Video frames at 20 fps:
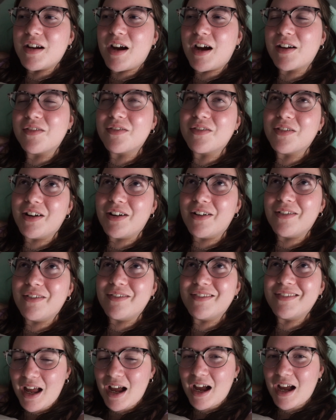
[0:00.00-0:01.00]
I don't
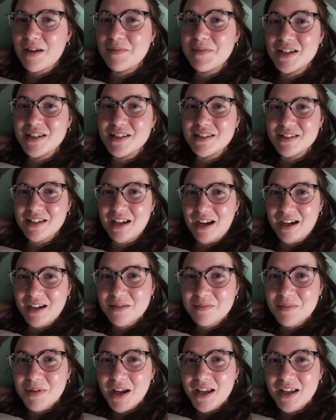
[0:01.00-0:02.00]
know. I'm
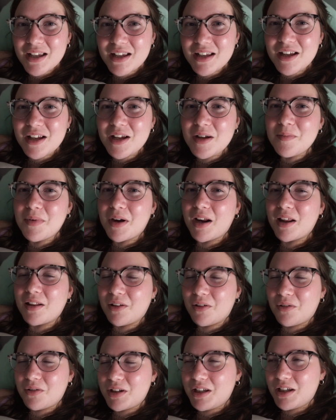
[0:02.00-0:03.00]
excited by it, but I
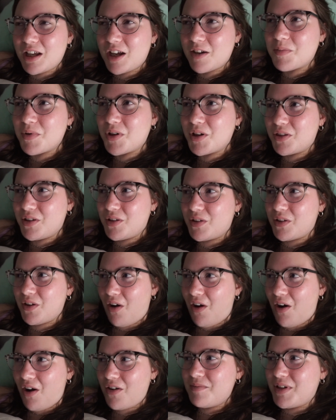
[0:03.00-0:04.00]
low-key have put this
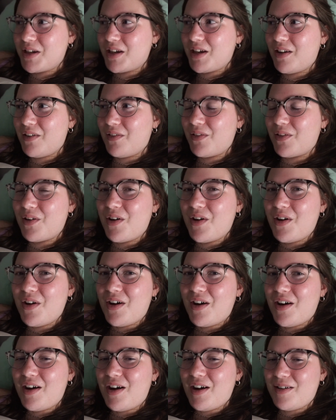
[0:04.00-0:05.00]
off because
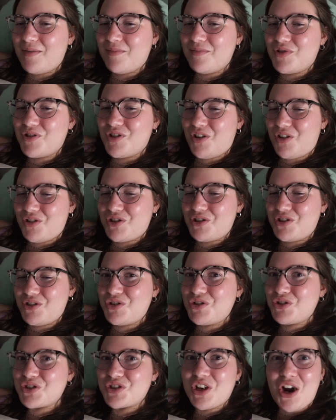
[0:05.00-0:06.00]
I'm just
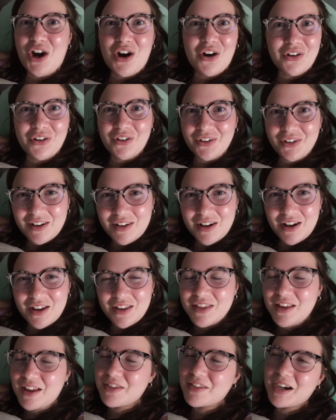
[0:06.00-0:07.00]
scared.
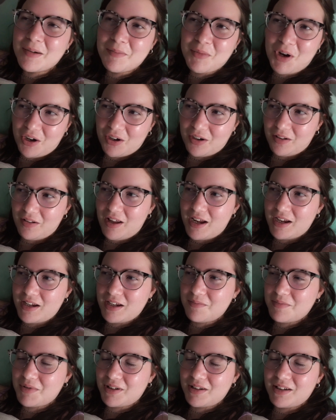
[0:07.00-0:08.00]
Not, not that I'm not gonna like
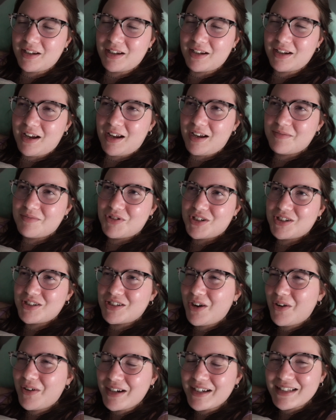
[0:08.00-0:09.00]
it, but like I'm just
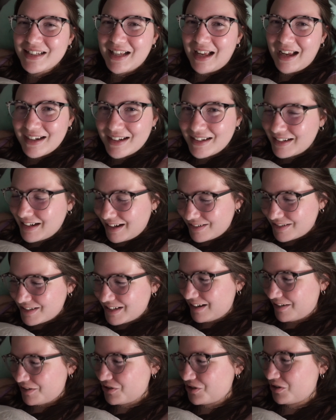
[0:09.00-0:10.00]
so excited now to
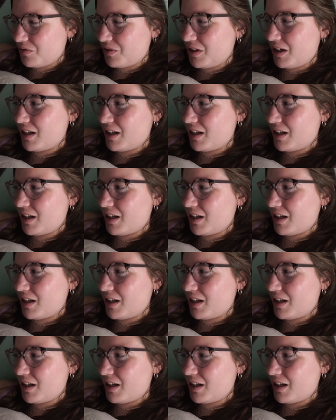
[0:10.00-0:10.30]
actually read